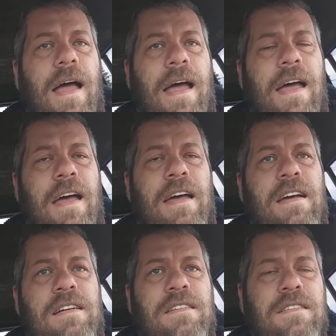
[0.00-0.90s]

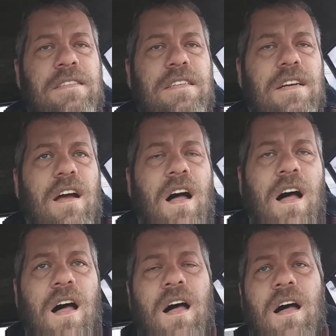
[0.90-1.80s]
and
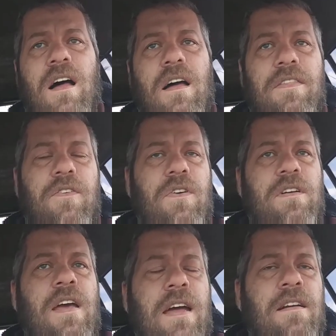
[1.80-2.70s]
uh, I threw it in
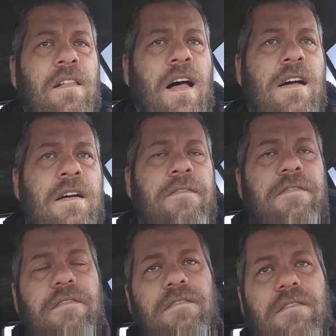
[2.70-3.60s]
Kdenlive
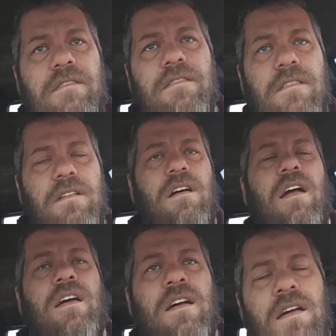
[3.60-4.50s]

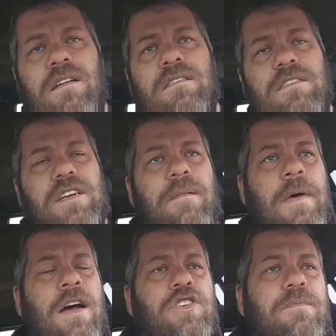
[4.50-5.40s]
and uh,
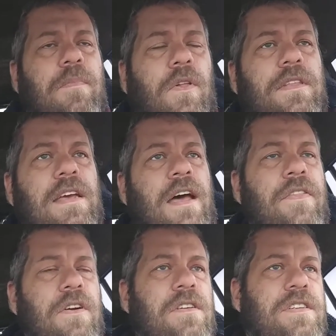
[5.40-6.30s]
mashed them both
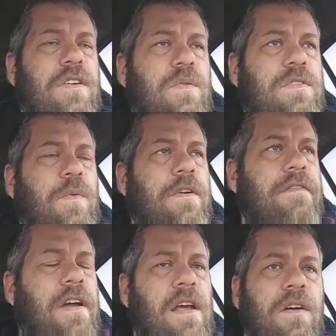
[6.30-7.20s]
together so it was one
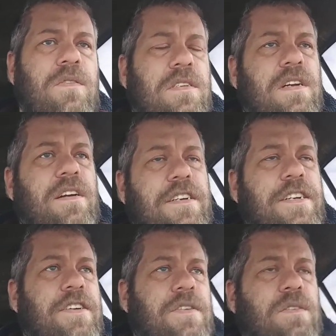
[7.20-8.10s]
video instead of
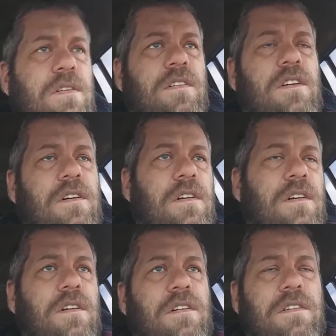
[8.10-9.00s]
two.
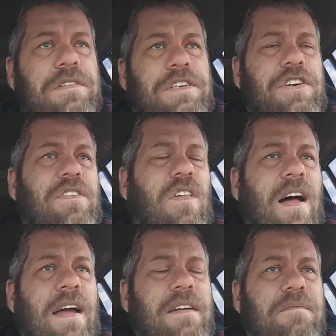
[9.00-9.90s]
It took
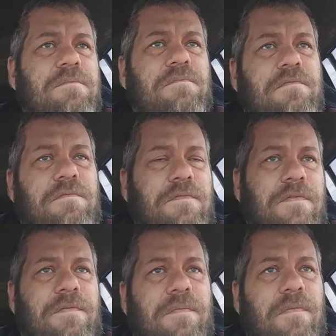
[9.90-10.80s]
like
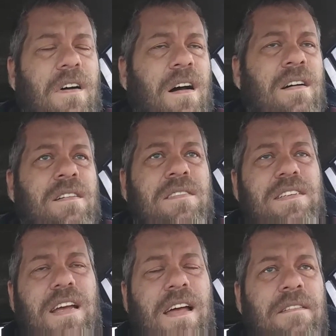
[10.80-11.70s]
uh,
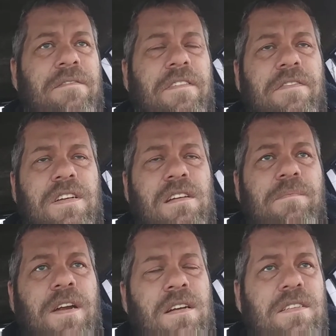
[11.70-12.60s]
10 15
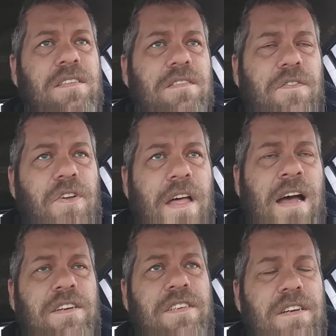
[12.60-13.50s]
minutes for
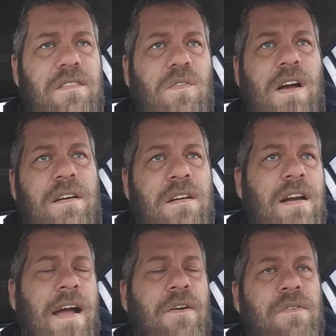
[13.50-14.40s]
that to render
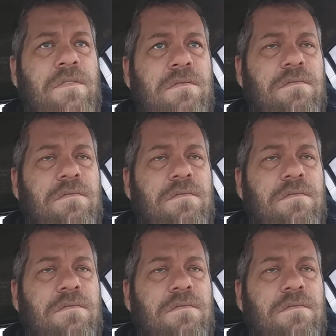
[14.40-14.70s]
down